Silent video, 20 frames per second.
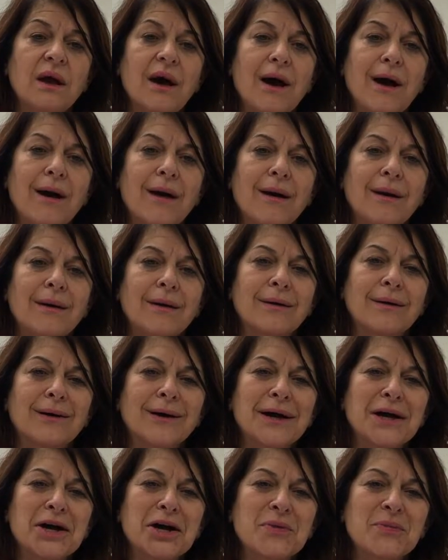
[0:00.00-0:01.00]

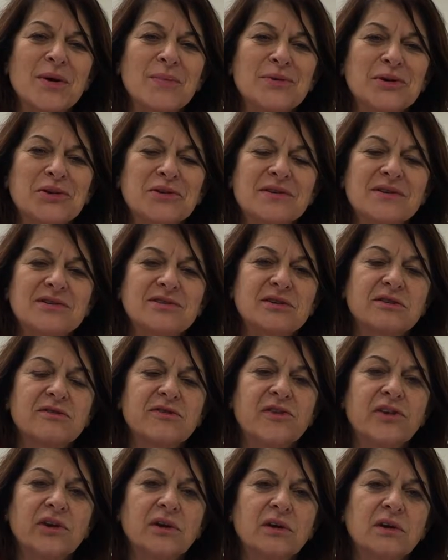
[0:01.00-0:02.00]
Our buildings are
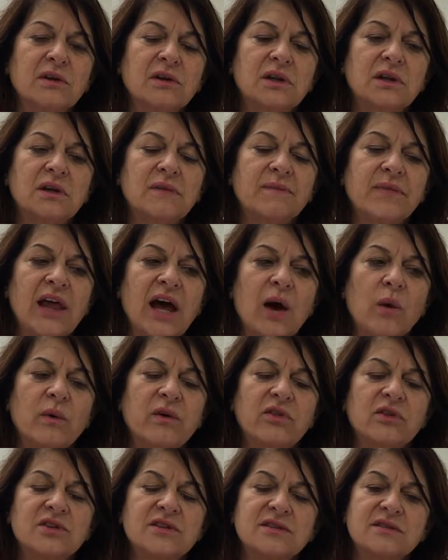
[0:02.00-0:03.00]
filled not
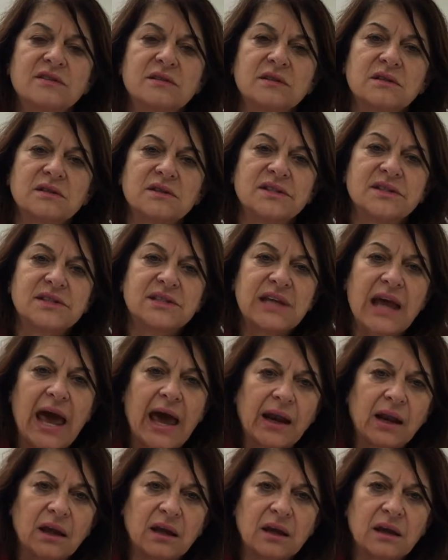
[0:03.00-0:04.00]
with just
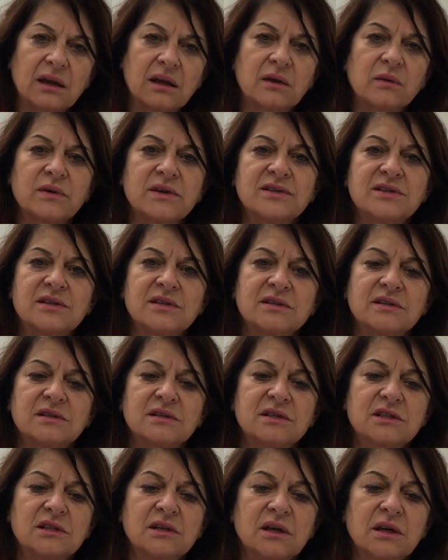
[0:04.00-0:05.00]
static. In other words, it
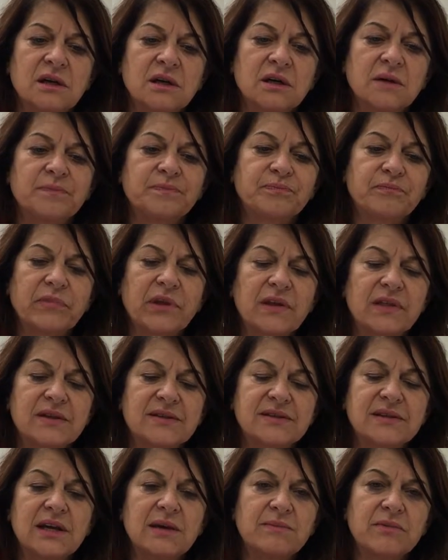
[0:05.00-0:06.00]
isn't the
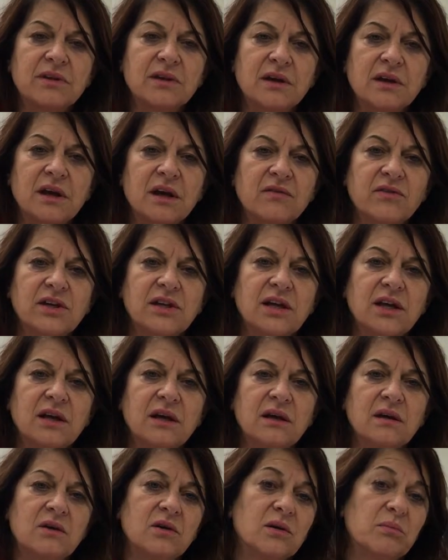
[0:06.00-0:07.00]
same thing every
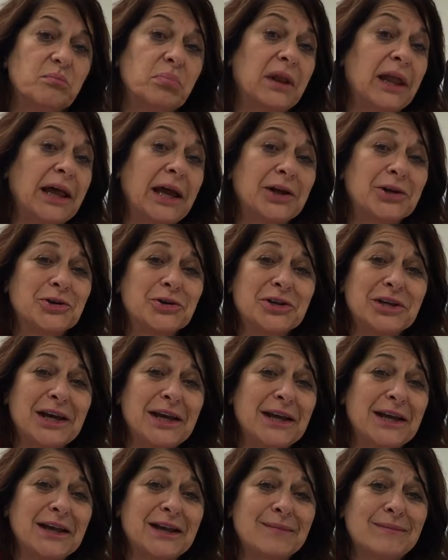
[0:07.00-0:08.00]
day. You can plan your
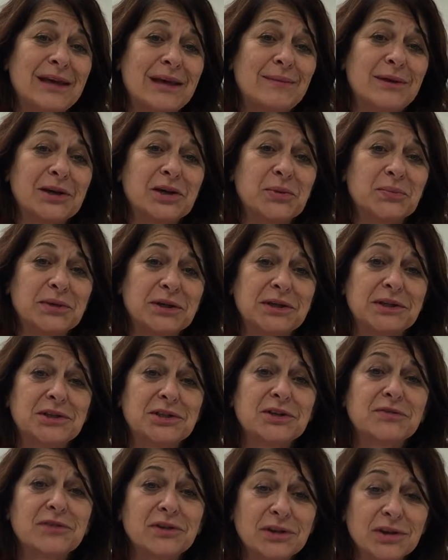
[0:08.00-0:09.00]
day and it may be completely
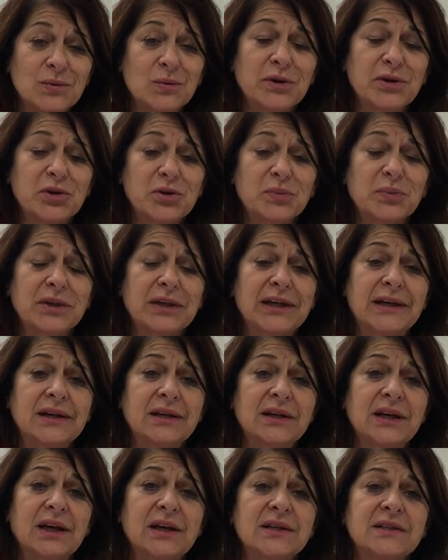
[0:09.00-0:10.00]
different than what you
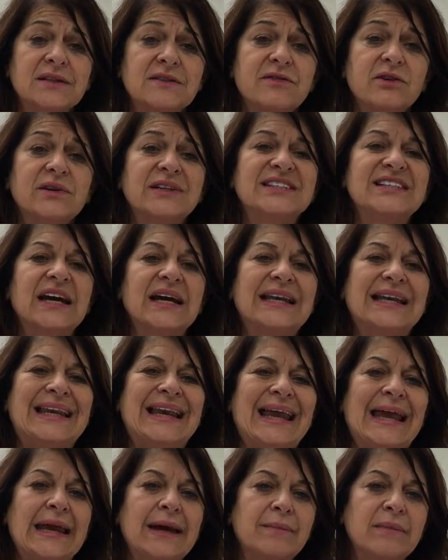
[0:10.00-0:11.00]
planned on. It's a very
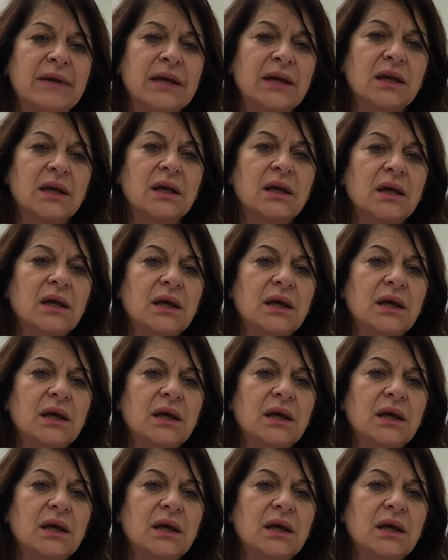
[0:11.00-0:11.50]
dynamic,